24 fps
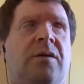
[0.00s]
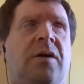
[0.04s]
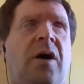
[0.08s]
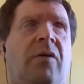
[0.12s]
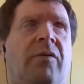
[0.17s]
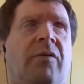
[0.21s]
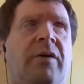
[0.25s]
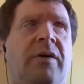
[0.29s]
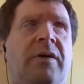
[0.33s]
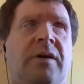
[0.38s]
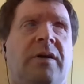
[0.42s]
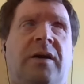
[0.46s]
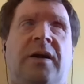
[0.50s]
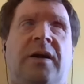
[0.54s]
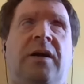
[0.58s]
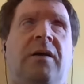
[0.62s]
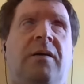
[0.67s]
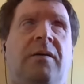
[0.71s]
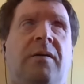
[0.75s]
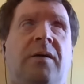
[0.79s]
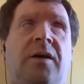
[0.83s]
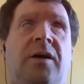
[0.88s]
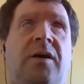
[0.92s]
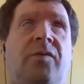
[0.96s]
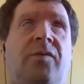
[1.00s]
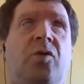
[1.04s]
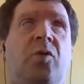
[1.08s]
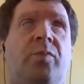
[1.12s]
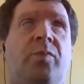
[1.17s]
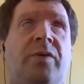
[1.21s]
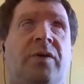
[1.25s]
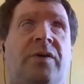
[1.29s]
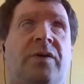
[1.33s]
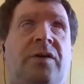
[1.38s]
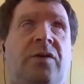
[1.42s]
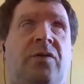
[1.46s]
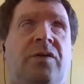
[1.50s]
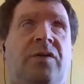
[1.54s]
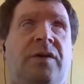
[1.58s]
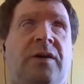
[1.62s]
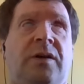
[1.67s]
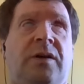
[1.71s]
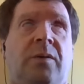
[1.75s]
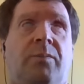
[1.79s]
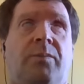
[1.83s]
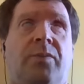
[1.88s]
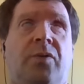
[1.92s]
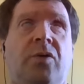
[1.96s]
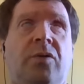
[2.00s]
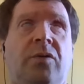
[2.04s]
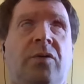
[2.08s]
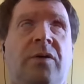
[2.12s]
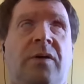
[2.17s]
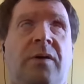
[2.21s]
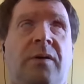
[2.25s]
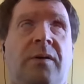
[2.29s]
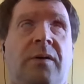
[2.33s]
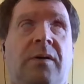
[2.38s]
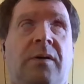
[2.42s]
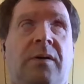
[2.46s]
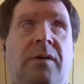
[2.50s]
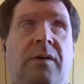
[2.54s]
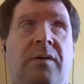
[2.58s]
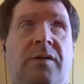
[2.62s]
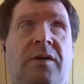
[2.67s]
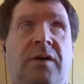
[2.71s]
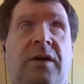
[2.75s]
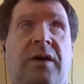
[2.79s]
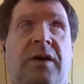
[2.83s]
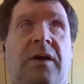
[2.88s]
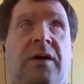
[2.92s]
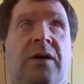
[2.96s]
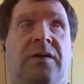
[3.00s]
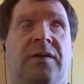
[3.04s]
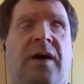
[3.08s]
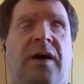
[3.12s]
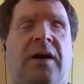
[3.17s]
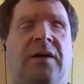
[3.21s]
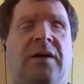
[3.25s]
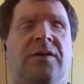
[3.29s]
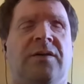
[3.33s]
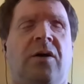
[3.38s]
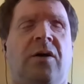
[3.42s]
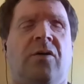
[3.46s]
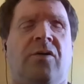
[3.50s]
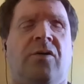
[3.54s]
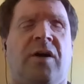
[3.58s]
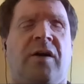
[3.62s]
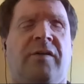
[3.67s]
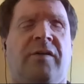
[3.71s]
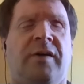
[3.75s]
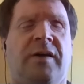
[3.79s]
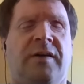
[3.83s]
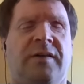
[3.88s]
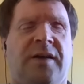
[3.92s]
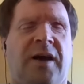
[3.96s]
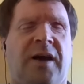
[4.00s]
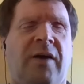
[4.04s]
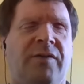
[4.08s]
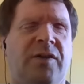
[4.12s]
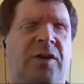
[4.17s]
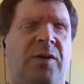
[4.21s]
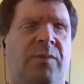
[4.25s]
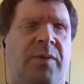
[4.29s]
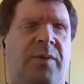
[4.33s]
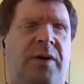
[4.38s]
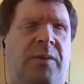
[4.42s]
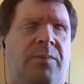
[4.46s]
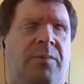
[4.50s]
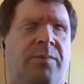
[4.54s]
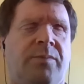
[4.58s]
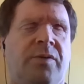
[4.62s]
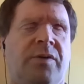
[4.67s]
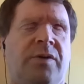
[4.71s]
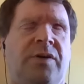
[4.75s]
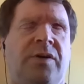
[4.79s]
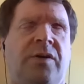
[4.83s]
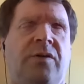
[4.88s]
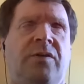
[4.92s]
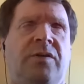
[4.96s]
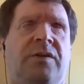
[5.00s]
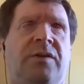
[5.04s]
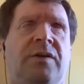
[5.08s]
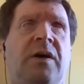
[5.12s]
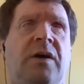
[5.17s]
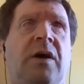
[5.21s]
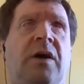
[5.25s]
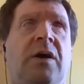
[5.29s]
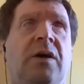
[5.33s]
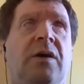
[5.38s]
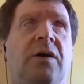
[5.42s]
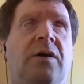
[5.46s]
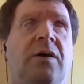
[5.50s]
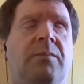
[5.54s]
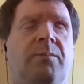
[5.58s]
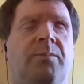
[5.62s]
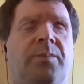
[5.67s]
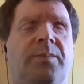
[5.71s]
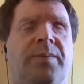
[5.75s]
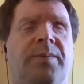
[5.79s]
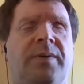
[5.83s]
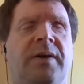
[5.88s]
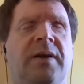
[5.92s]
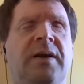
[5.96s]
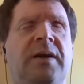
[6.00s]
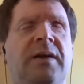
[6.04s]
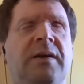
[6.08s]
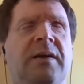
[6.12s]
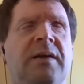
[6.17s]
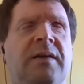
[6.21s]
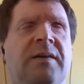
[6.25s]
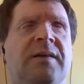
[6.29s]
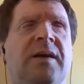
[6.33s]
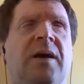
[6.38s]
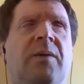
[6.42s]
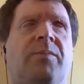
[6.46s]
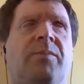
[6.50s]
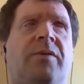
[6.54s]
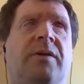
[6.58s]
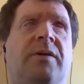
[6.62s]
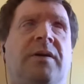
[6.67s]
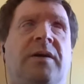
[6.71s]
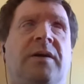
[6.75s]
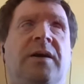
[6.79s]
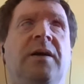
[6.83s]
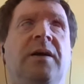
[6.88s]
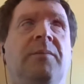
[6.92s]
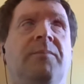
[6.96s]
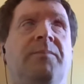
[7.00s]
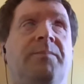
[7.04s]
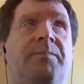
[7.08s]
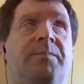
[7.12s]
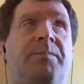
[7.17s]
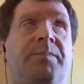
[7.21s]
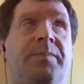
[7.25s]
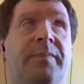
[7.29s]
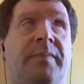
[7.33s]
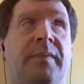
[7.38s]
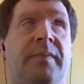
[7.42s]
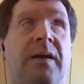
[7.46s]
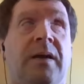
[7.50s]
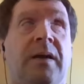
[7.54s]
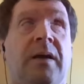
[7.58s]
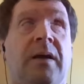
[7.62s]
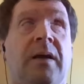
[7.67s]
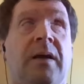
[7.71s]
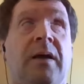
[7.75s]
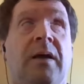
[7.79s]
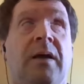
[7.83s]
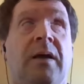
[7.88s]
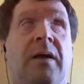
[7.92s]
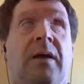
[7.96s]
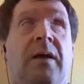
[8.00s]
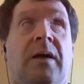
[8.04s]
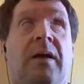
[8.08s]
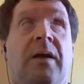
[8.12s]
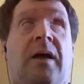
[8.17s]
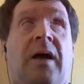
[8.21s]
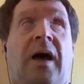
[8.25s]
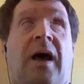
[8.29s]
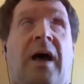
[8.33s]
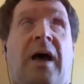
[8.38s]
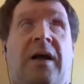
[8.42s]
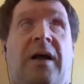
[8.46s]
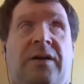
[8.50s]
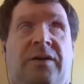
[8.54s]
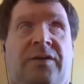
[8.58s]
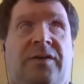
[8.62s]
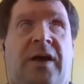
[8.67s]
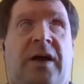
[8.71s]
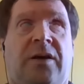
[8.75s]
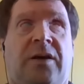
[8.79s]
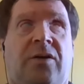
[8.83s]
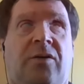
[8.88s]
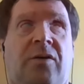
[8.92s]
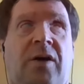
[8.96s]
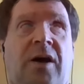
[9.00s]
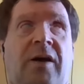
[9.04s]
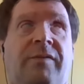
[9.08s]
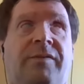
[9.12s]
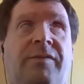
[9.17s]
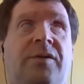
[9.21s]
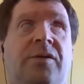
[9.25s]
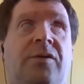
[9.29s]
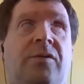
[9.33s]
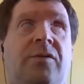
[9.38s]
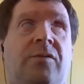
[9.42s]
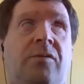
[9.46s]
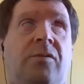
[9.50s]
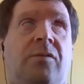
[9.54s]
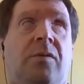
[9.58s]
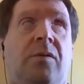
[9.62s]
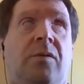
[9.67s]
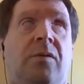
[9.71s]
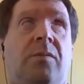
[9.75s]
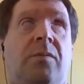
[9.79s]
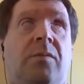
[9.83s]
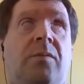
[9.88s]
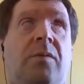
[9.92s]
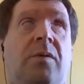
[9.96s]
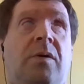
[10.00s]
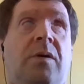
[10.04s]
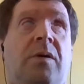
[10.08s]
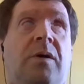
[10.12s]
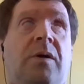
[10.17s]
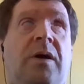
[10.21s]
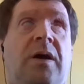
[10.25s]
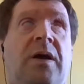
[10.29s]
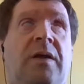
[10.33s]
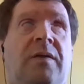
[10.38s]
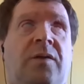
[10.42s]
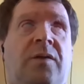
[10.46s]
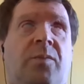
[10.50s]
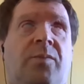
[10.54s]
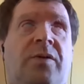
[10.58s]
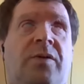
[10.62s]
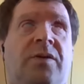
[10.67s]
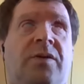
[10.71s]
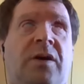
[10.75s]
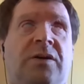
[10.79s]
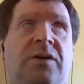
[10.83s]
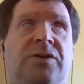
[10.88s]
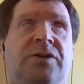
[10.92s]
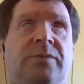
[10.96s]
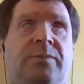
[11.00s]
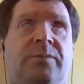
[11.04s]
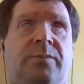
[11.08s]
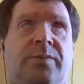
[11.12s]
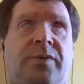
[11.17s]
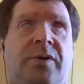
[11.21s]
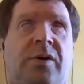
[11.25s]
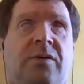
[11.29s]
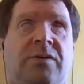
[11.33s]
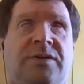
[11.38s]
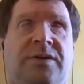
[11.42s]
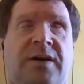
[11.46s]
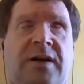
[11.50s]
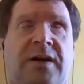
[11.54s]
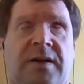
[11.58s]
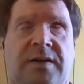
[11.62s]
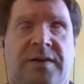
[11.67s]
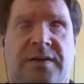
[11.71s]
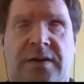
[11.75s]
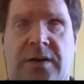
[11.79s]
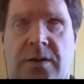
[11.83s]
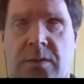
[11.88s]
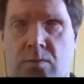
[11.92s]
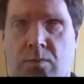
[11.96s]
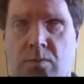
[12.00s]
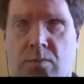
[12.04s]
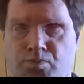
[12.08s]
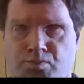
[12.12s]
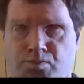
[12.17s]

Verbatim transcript: Currently, if you're producing a book, the tactile graphics have to be produced completely separately. And then you have to, in the production process,